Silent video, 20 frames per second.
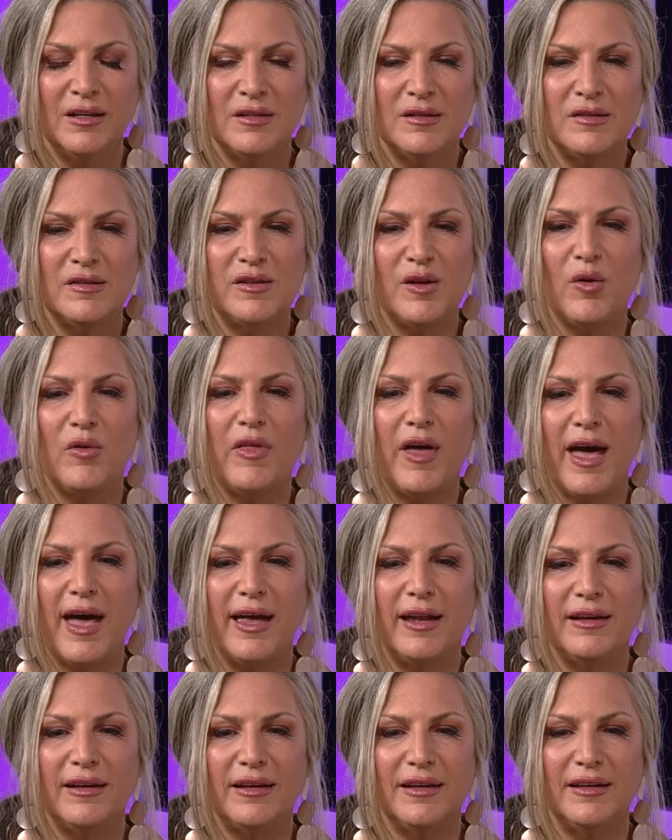so
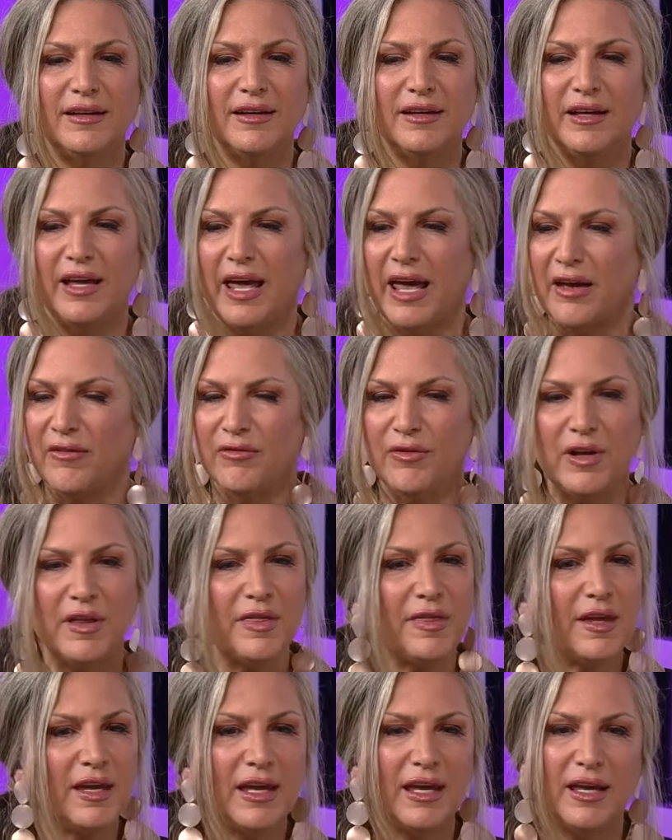that
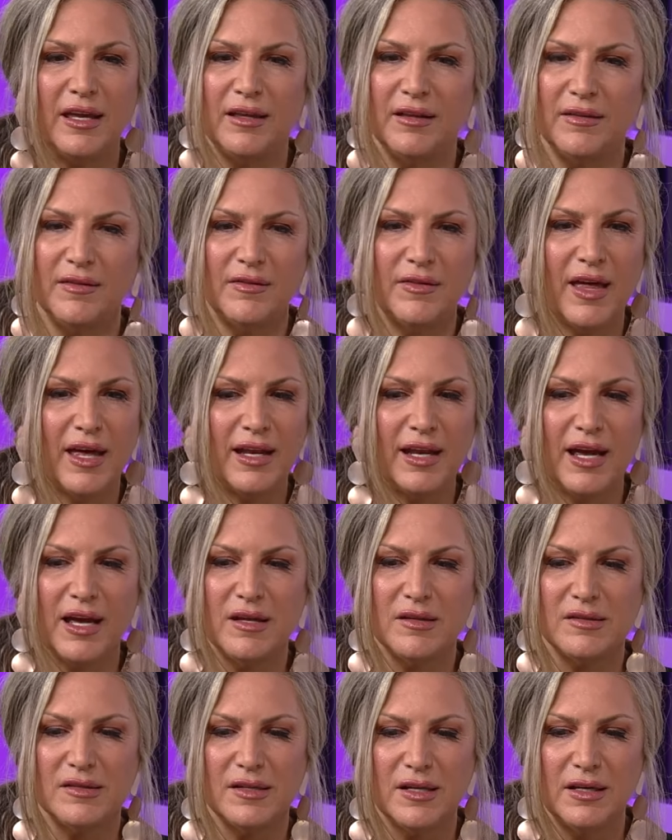everything that
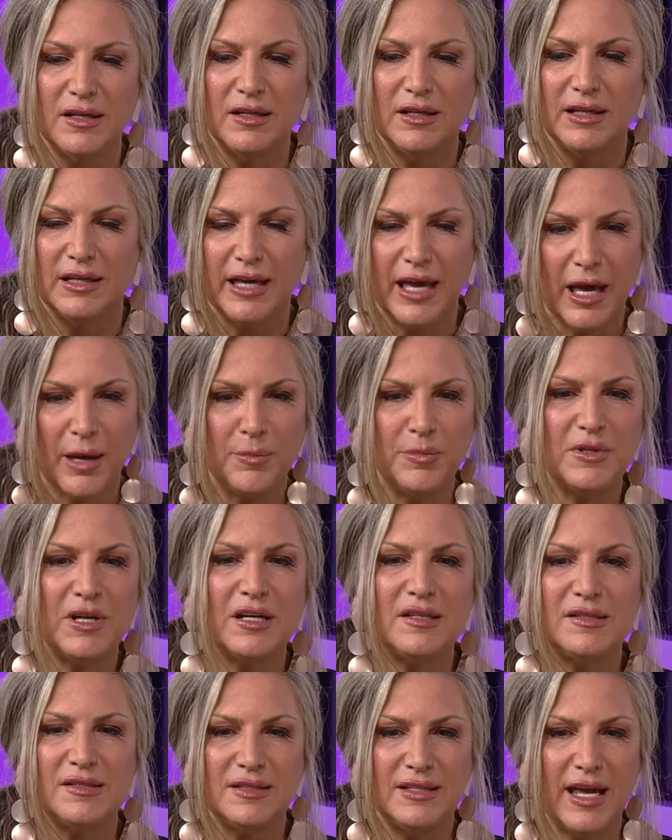has kept
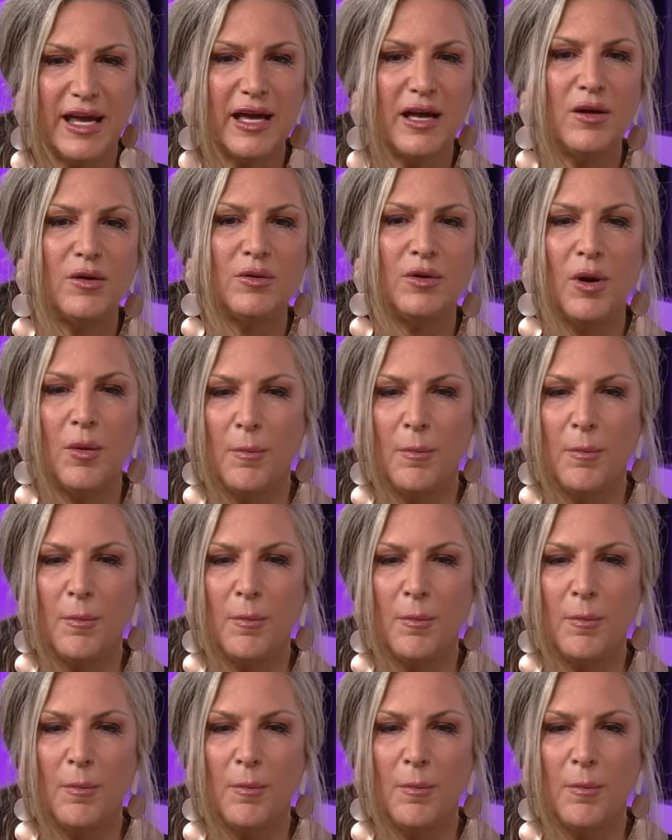us down,